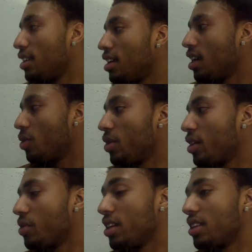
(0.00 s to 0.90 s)
And, we
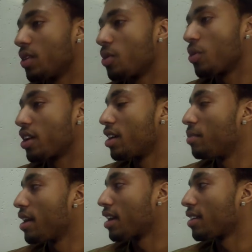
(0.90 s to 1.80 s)
didn't really think we were
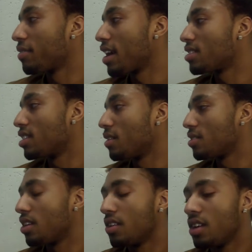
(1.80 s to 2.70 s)
getting back fast enough,
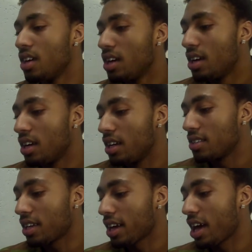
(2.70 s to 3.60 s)
so in the
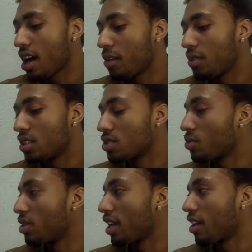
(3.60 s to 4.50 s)
second half,
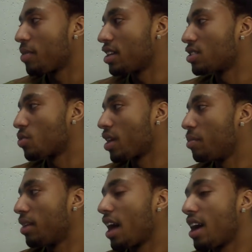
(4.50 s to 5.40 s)
everybody just
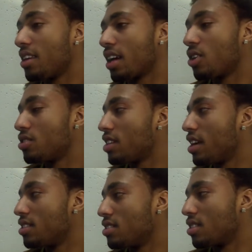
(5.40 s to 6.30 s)
ran blind, like Coach
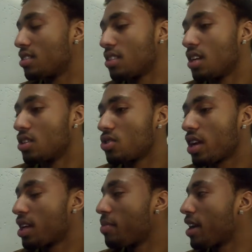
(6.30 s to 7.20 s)
says, and just
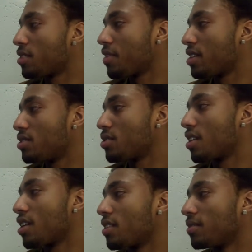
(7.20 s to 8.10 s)
try to get back as fast as you
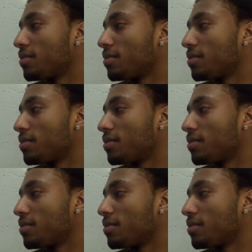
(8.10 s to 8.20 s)
can.